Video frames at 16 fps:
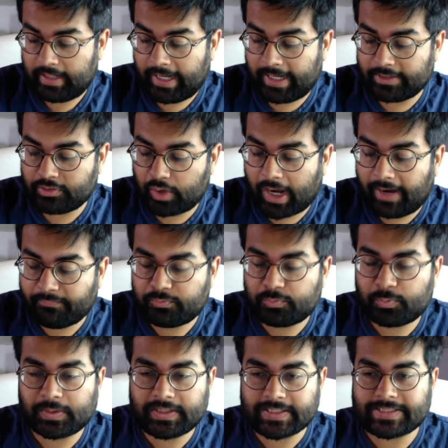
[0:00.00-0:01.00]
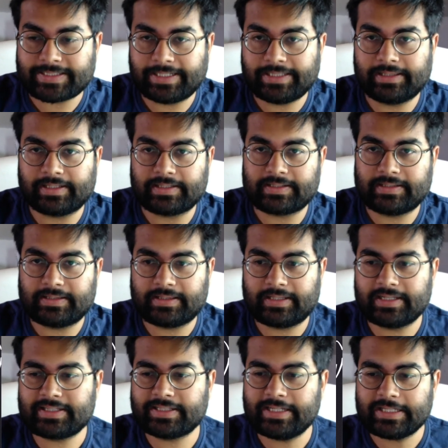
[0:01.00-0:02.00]
And you have to understand this.
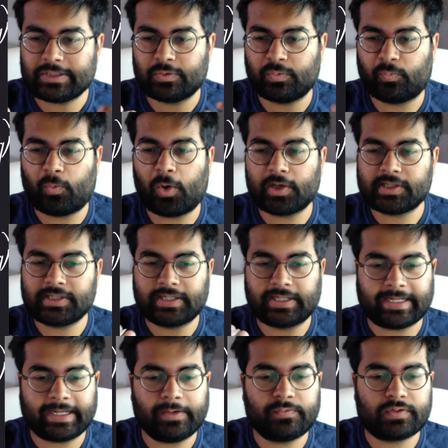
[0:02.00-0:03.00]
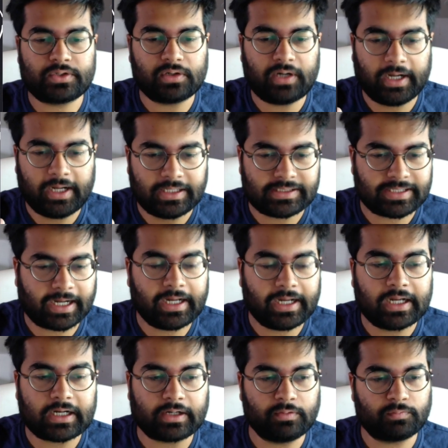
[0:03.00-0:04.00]
This is what gives your
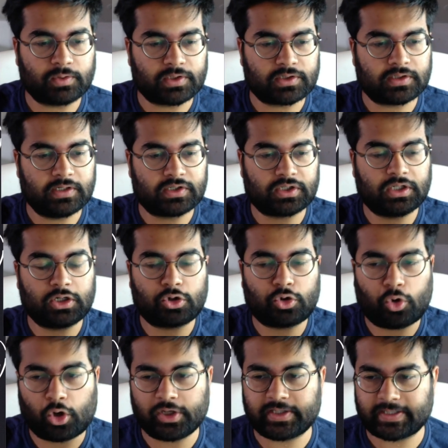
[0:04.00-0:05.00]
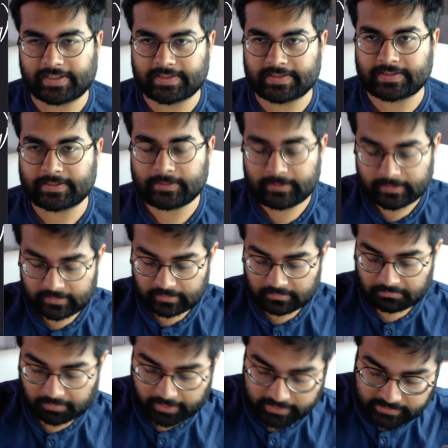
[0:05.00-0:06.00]
entire conversation a context,
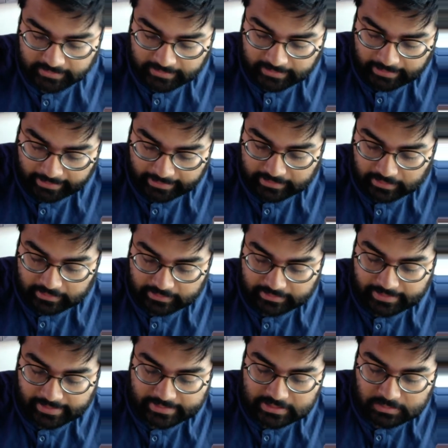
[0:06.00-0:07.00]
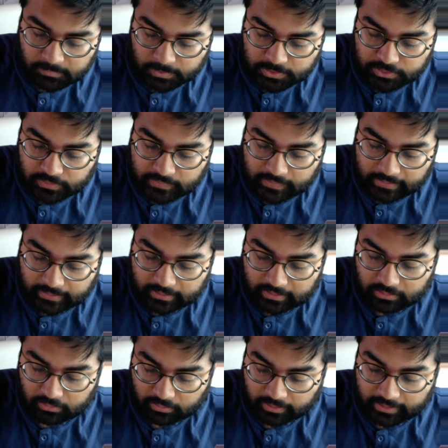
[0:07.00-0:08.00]
right? And that is what you're taking
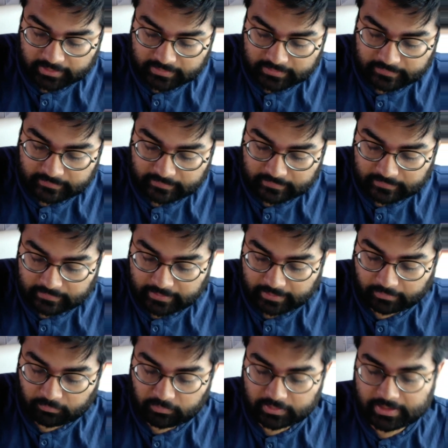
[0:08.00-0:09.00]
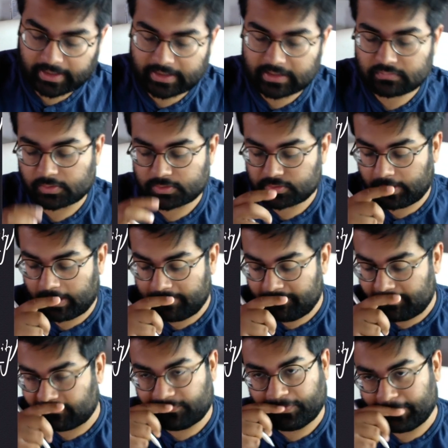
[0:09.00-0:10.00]
a look at. Like, that is what you're
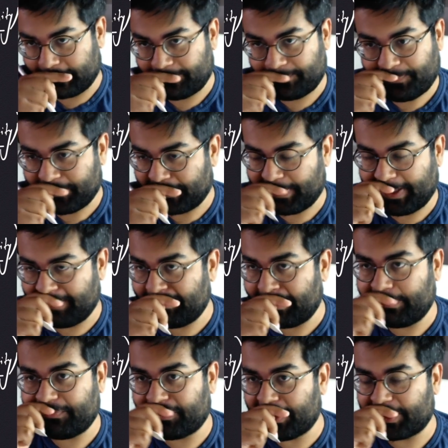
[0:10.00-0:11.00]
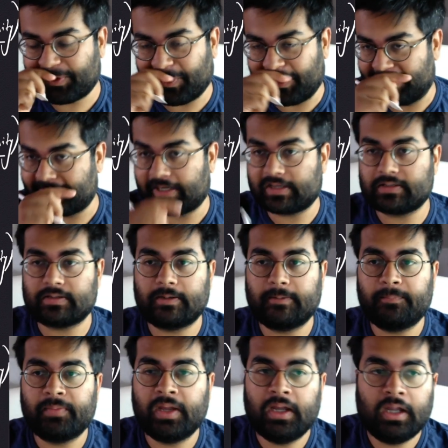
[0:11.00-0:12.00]
aiming for. You're aiming for a context.
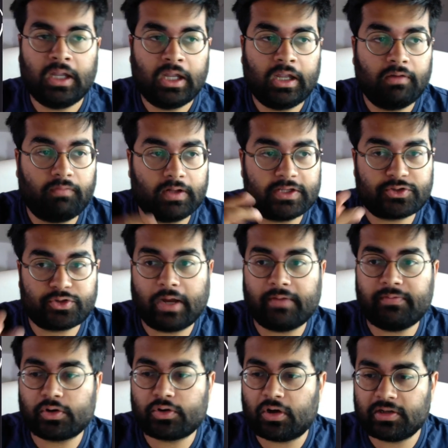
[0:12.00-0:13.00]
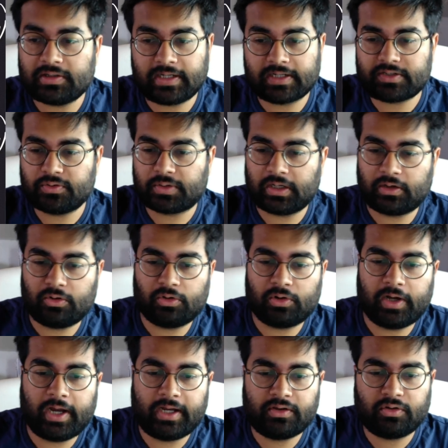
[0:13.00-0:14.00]
Once you have the context, you can go
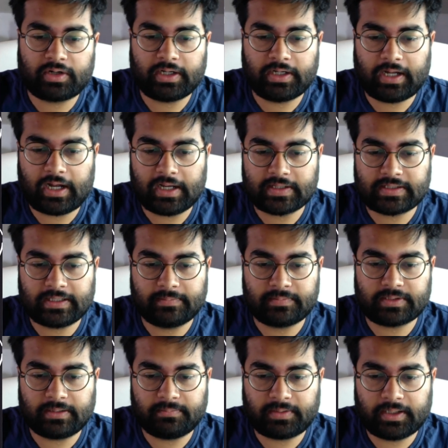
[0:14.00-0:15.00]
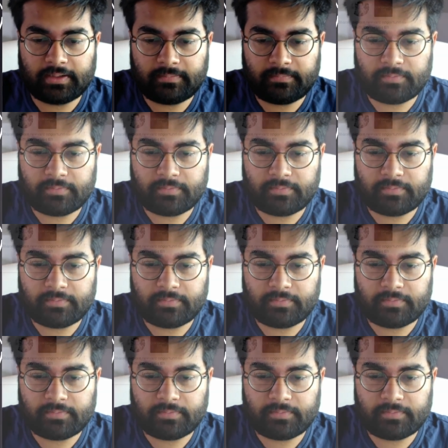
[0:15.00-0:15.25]
ahead, you can ask them something.